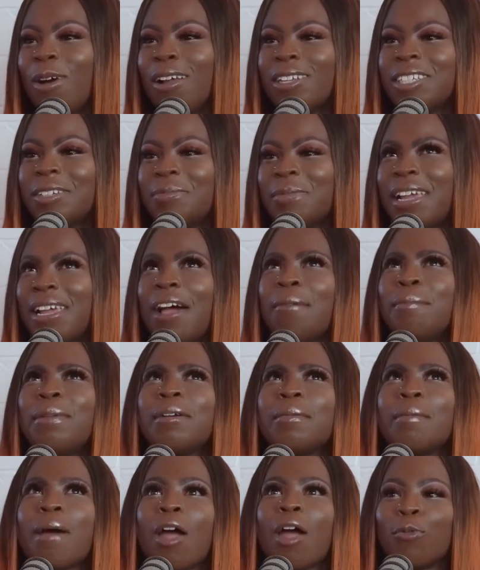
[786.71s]
watching me. I'll be
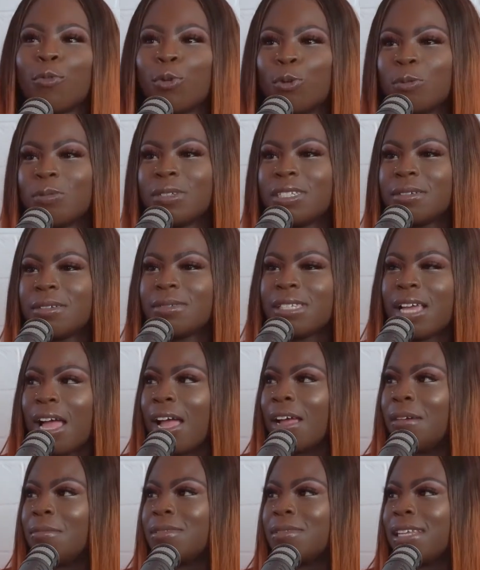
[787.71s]
That's in my fun. room
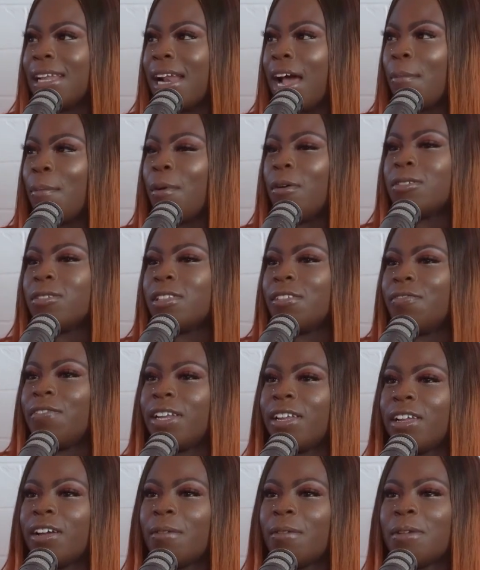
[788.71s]
sometimes, and I'll post a
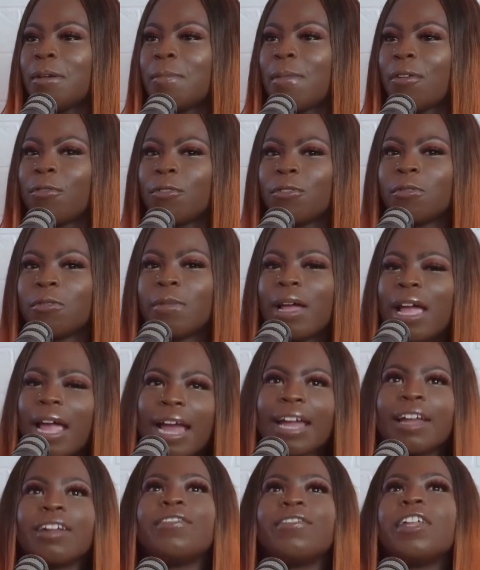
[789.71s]
video. I'll be in my room.
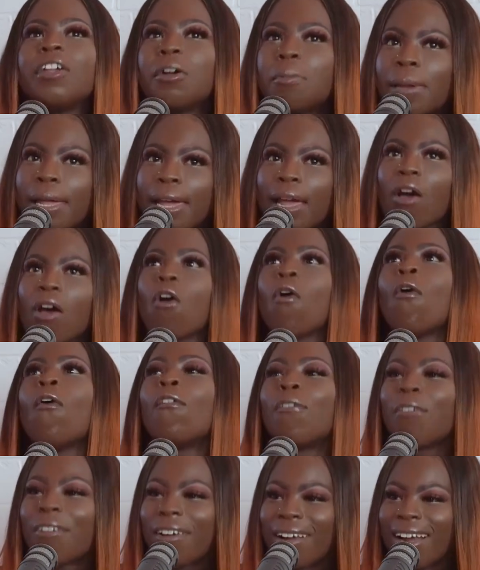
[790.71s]
I hear the video playing
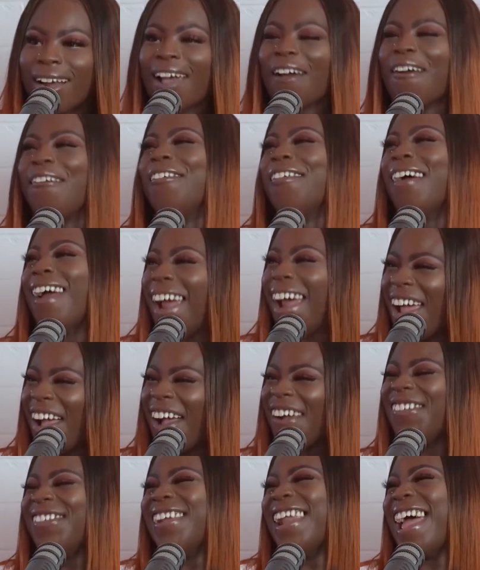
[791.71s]
over and over.
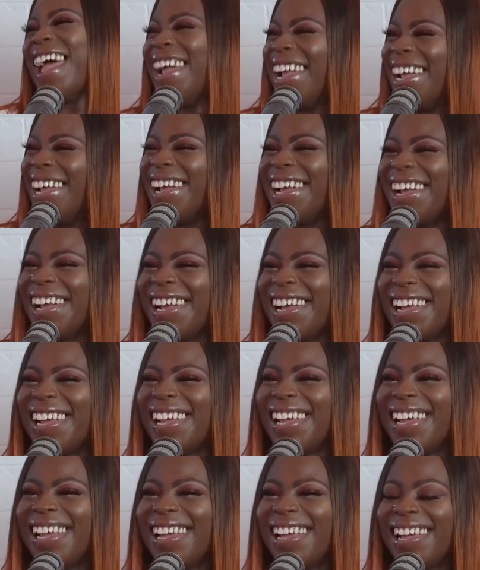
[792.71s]
speaking about your dad,
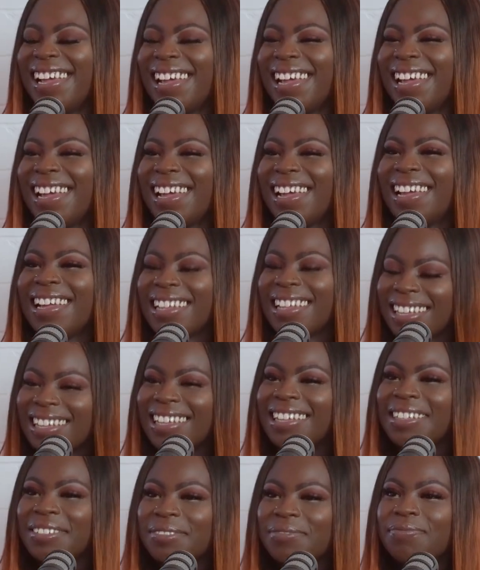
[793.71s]
how your mom
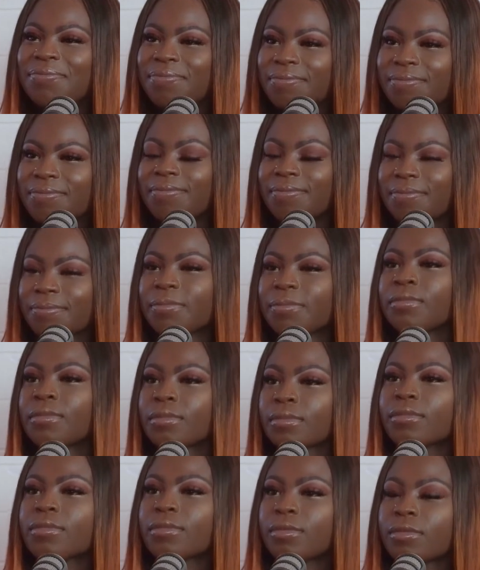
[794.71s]
following her footsteps, seeing
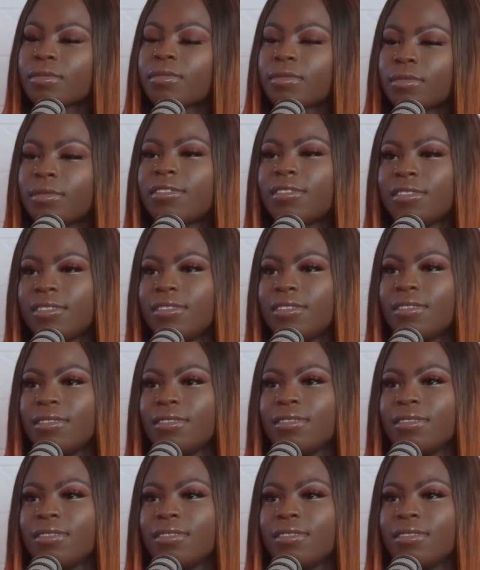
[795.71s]
you, watching you grow.